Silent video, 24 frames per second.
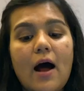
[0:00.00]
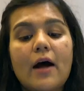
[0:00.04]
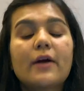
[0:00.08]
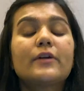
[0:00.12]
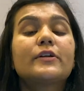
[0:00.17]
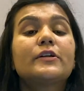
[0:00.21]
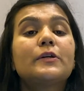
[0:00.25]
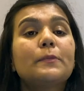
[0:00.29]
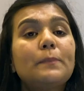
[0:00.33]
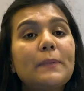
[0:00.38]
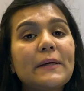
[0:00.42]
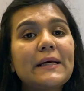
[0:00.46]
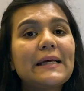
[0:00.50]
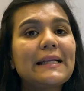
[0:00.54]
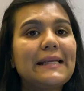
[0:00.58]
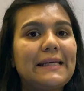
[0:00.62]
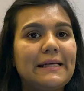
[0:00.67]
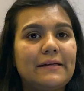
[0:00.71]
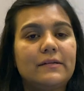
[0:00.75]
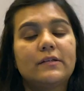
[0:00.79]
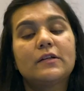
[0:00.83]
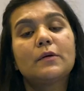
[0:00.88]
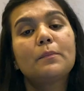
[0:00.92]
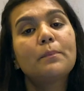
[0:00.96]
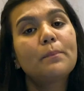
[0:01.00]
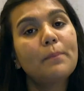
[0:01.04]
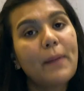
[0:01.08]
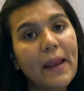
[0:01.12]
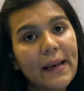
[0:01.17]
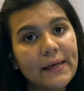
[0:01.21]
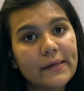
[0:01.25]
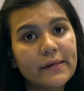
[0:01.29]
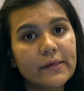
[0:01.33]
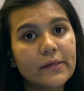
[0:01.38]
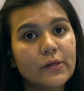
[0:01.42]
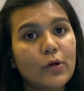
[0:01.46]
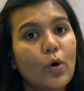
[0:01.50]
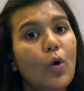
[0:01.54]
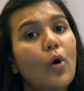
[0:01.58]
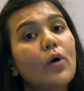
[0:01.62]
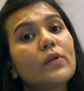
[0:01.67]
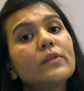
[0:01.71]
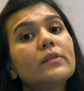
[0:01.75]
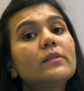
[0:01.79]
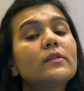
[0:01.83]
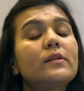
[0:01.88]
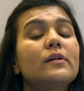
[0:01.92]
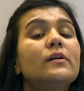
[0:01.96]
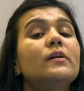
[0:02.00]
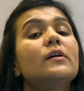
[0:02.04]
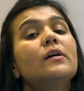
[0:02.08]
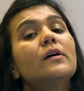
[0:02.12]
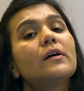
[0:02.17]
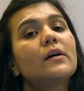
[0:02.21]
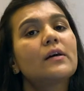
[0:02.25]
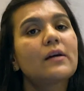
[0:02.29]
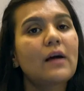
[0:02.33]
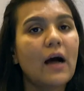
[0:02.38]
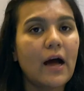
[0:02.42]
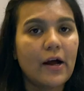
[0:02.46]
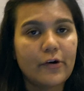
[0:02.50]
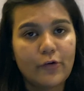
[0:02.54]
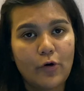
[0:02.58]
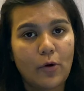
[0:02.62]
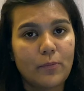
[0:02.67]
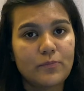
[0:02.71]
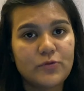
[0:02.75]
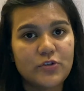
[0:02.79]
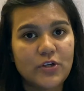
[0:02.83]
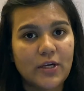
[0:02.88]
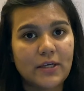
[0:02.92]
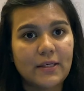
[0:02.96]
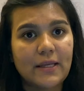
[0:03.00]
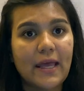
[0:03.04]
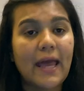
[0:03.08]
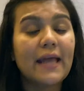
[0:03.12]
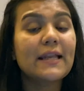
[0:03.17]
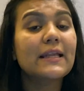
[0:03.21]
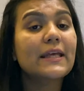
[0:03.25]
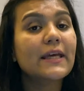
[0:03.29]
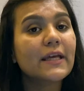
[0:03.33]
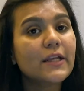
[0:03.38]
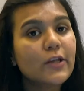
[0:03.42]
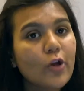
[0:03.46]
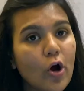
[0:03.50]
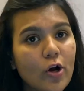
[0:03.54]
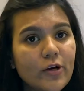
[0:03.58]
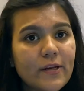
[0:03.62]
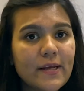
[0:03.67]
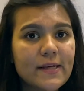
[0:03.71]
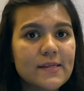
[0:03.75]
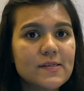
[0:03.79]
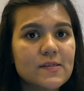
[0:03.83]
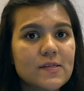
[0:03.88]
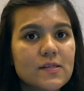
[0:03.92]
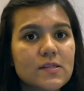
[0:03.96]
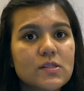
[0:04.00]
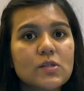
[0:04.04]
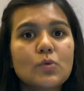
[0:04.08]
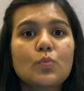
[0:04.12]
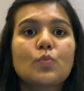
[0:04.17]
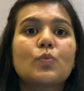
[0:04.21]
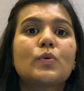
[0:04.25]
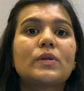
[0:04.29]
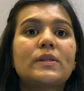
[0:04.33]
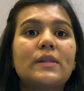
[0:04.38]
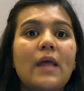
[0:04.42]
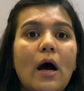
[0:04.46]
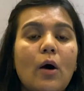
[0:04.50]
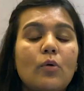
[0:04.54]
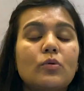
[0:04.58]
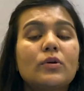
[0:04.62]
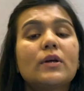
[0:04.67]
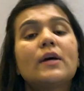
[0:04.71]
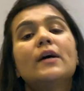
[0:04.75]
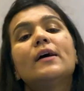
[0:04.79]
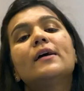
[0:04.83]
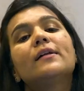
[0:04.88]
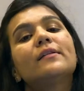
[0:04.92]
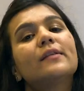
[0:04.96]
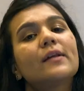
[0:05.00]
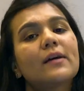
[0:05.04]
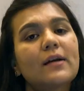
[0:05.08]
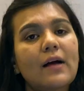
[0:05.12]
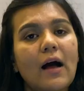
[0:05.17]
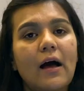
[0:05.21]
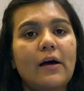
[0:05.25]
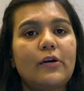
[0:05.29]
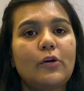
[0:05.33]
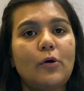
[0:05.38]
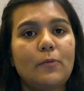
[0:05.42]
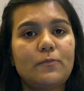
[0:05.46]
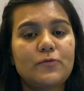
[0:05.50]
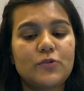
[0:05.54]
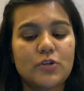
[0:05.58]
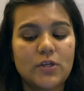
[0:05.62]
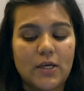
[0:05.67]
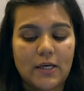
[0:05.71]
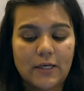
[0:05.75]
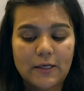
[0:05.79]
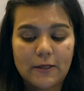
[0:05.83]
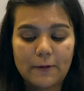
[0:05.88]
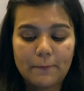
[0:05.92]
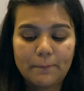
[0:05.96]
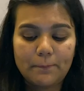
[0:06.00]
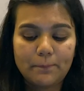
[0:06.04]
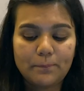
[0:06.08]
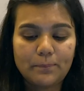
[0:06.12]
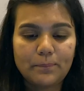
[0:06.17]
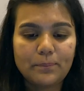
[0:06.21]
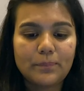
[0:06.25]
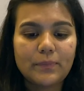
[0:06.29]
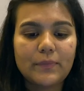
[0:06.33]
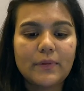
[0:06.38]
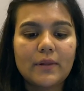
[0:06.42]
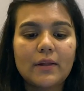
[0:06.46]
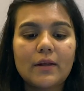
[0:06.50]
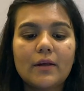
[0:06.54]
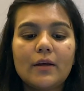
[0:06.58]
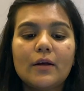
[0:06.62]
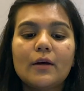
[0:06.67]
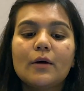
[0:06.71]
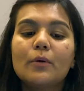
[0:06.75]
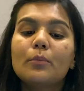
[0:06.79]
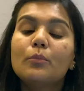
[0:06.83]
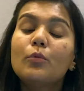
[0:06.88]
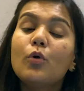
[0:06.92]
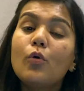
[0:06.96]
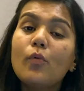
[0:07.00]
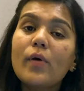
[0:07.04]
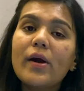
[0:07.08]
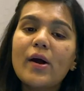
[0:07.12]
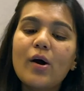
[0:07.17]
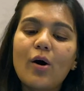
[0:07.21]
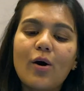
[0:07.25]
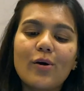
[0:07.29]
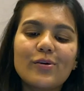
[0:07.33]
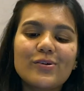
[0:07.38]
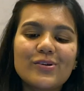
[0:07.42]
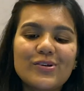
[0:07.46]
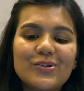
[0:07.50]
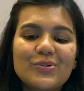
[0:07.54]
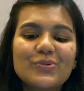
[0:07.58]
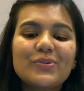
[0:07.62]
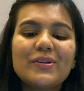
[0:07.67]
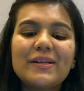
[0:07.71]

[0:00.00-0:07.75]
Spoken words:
are typically dependent on the car object and cannot exist without the car object. Moving on to